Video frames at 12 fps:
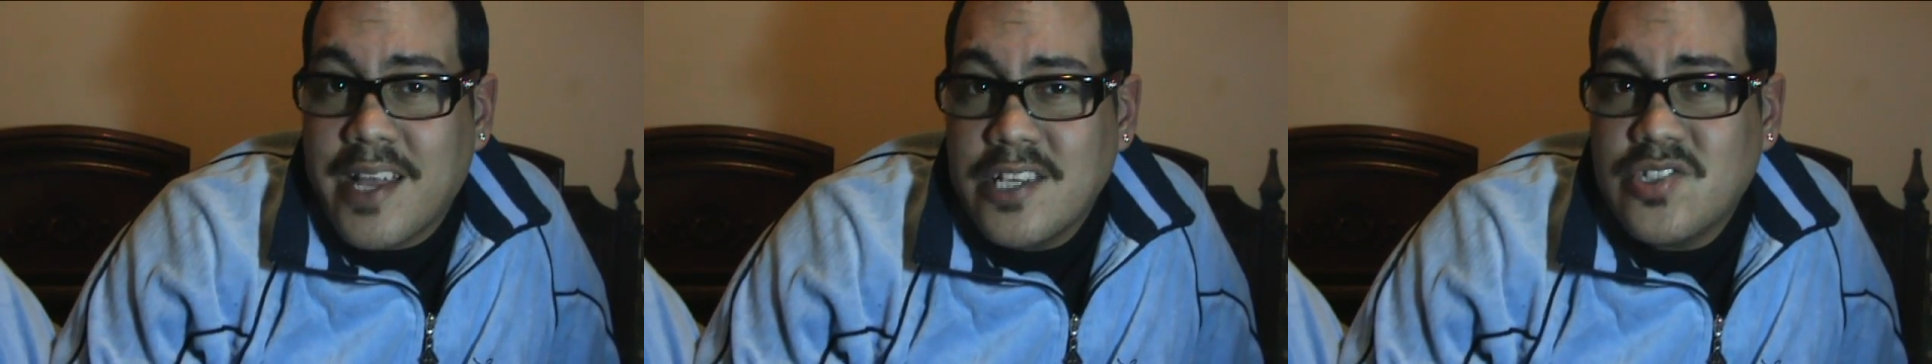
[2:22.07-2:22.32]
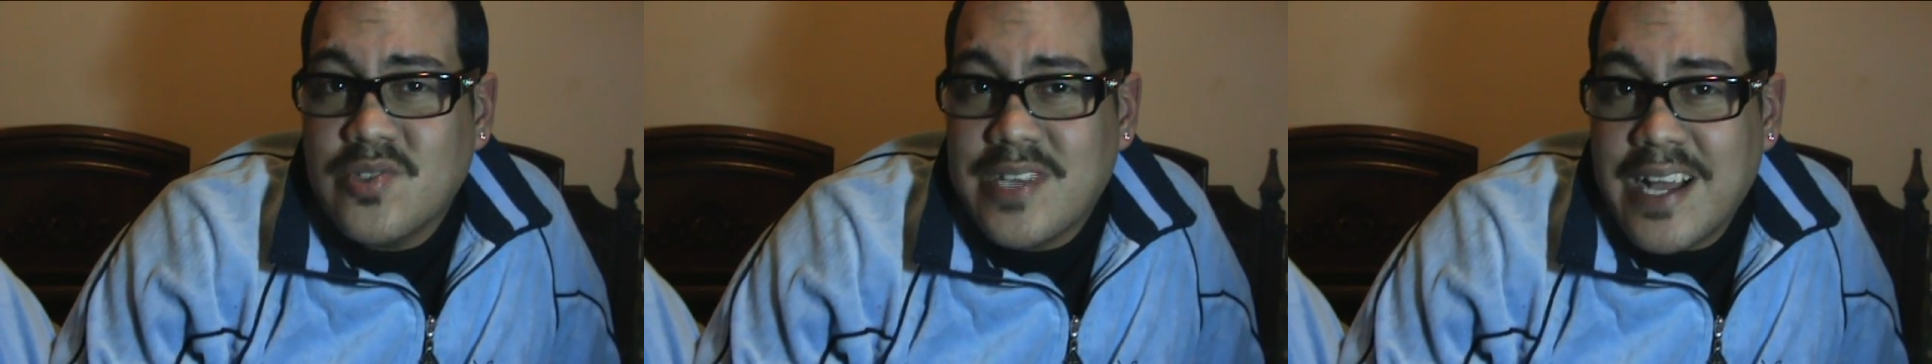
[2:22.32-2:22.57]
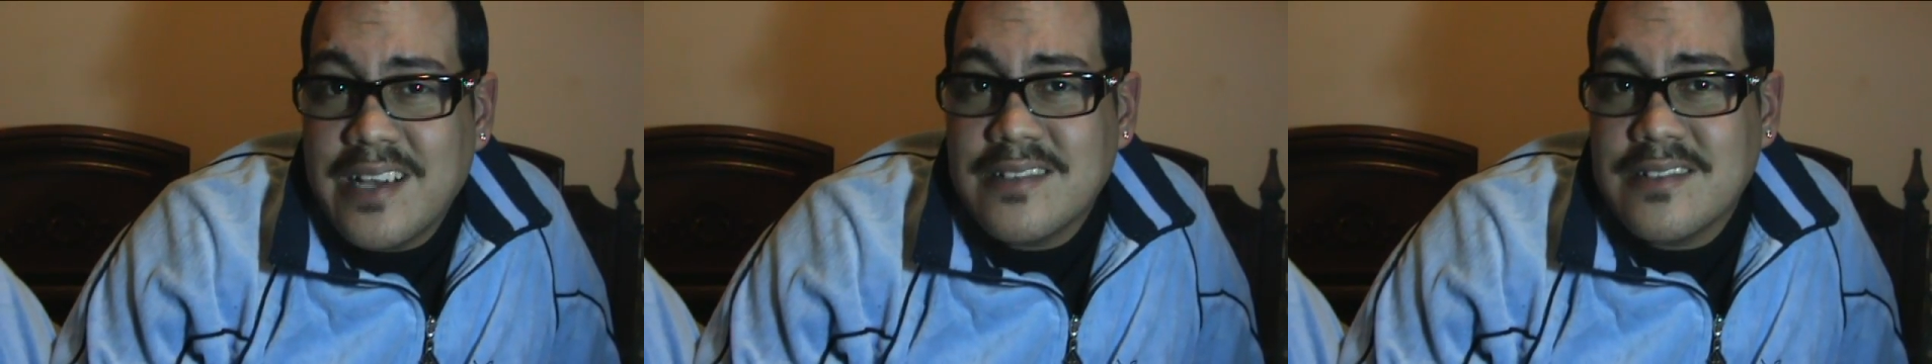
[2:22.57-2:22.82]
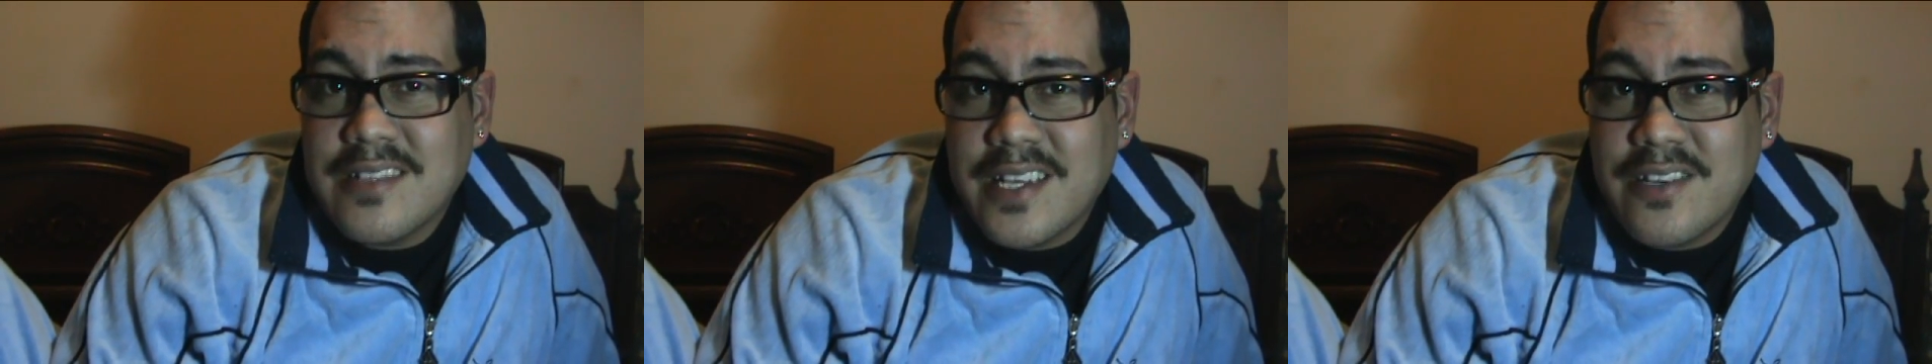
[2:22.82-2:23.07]
catch you
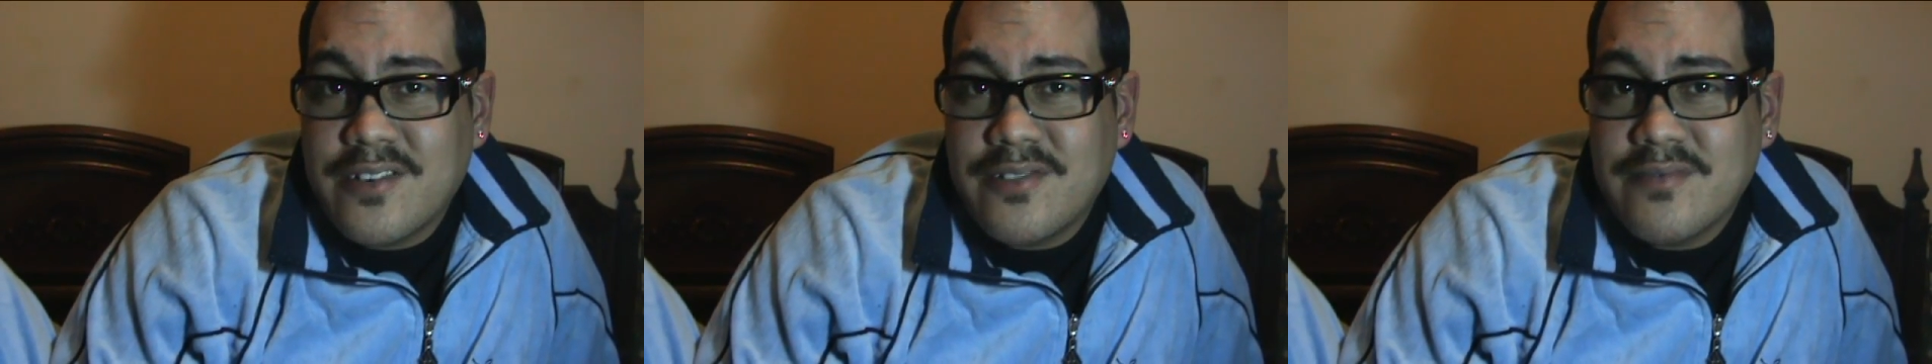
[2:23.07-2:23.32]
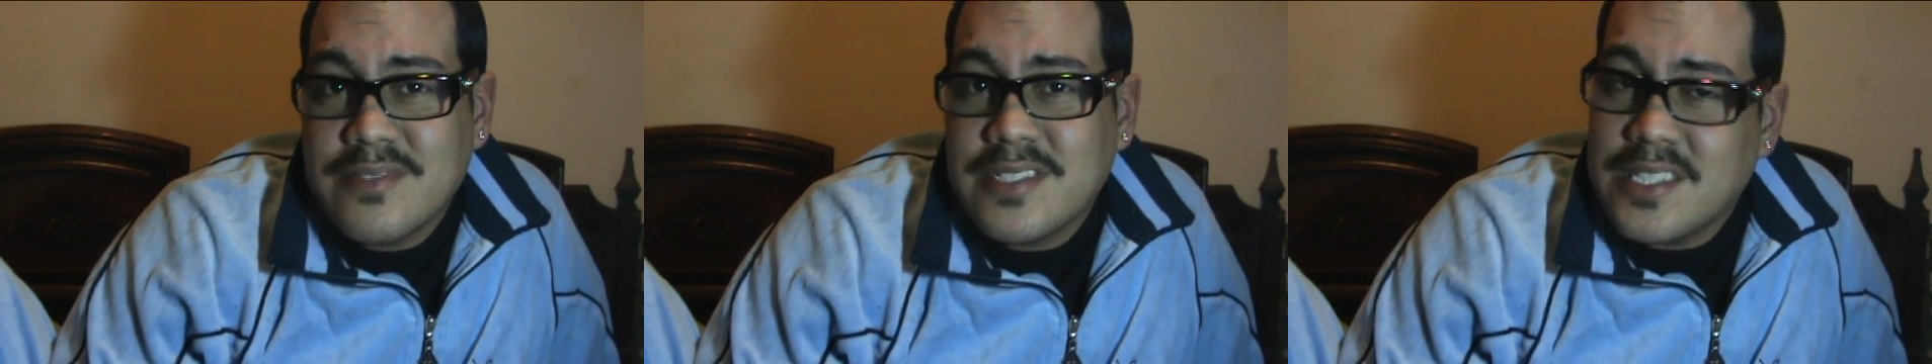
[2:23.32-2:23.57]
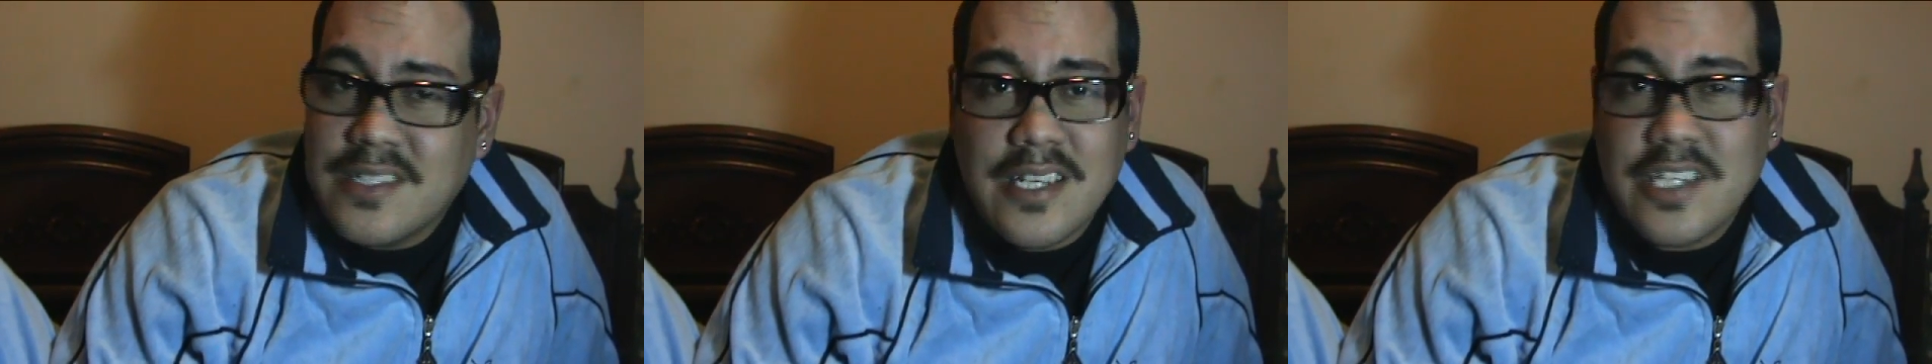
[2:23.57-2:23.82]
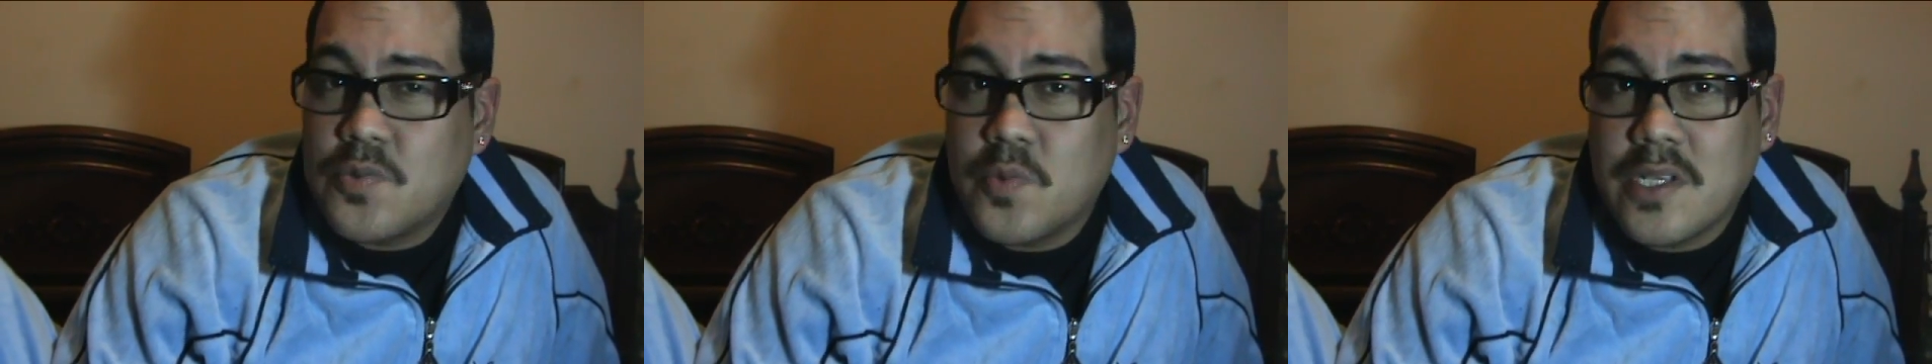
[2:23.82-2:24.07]
guys later. See you
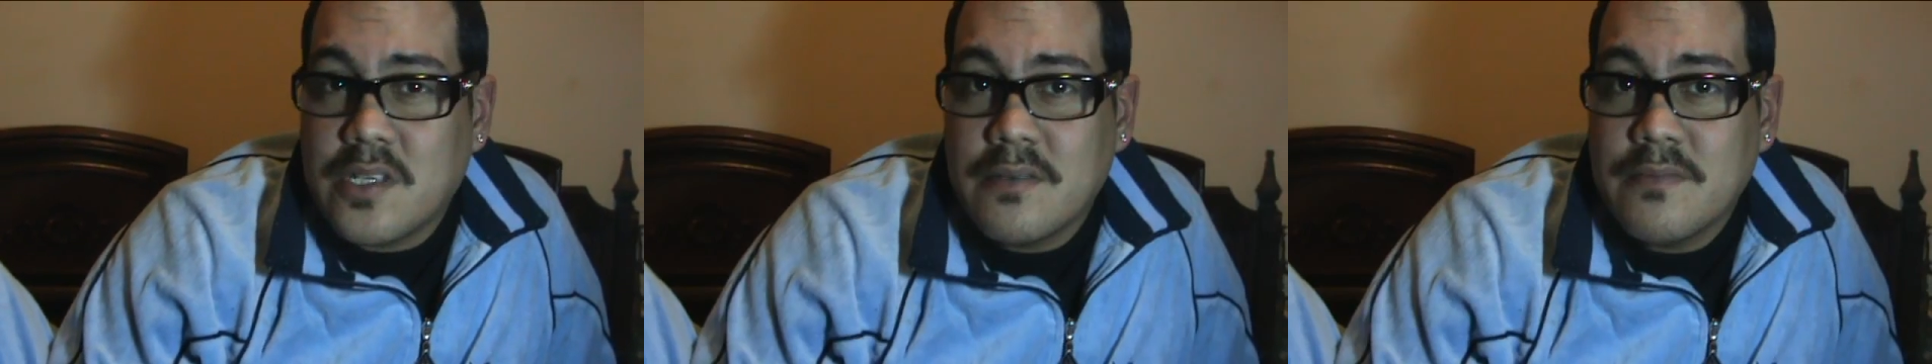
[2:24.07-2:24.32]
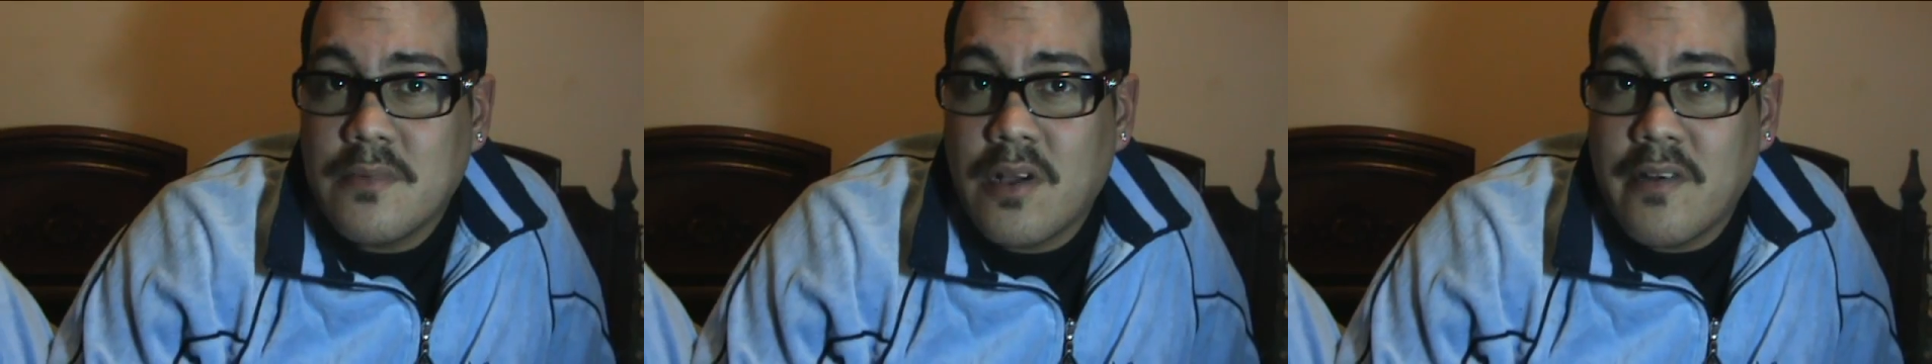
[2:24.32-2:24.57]
next week.